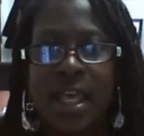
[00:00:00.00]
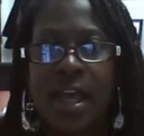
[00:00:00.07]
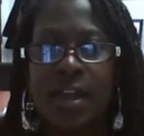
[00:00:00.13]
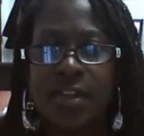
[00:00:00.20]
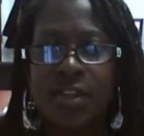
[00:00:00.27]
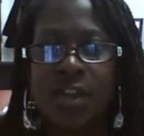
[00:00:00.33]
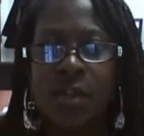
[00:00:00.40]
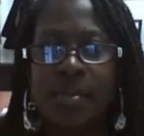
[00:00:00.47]
the
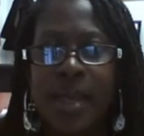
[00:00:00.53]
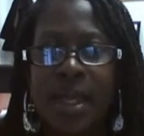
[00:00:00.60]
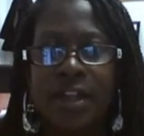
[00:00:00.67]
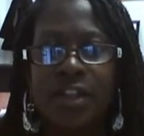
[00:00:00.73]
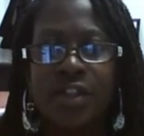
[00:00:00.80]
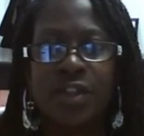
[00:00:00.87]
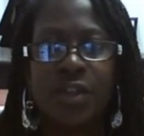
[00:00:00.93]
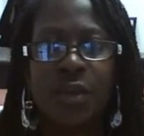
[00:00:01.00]
household
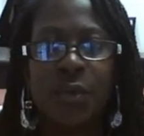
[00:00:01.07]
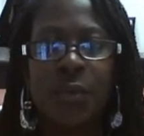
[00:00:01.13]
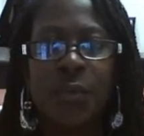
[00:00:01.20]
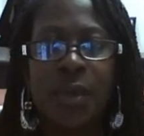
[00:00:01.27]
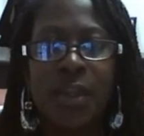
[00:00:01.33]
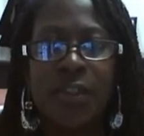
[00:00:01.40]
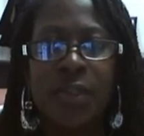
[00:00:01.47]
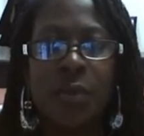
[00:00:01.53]
manager
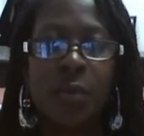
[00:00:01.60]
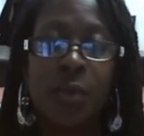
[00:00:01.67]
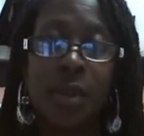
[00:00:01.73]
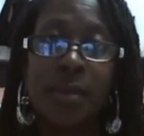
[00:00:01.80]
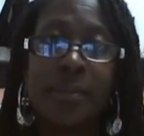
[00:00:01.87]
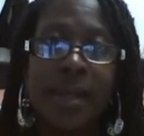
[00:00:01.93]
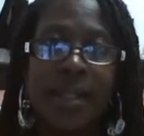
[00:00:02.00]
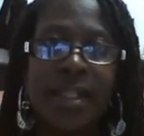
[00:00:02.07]
with
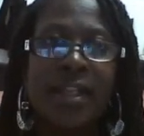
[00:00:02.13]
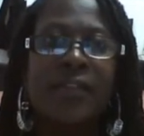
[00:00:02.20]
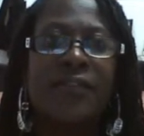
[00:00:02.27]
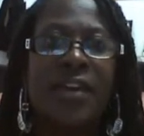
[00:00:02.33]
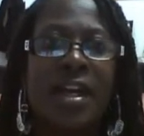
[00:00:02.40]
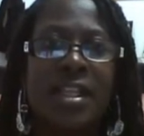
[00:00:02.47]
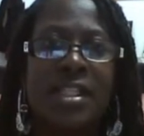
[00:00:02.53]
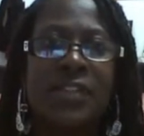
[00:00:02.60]
real money
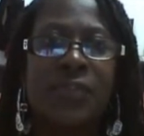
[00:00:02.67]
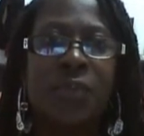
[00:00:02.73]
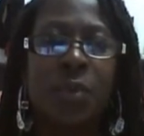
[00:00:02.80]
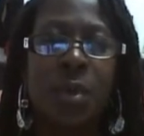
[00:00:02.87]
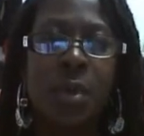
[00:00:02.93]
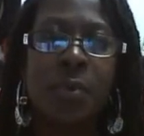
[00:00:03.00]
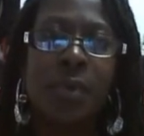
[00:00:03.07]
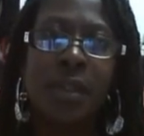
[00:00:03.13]
advice
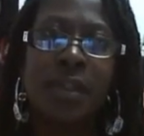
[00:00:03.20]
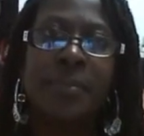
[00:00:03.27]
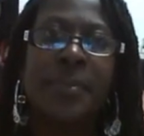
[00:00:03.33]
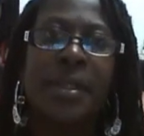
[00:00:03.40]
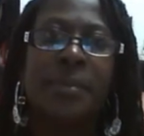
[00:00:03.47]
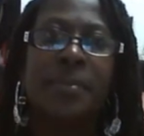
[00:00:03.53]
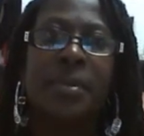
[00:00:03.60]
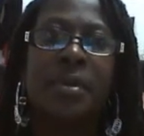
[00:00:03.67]
for real
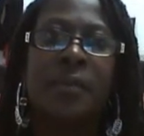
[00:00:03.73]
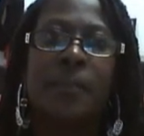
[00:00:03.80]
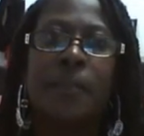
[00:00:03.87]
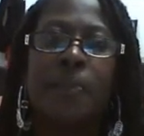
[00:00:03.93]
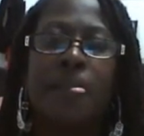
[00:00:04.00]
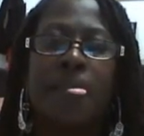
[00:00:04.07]
people.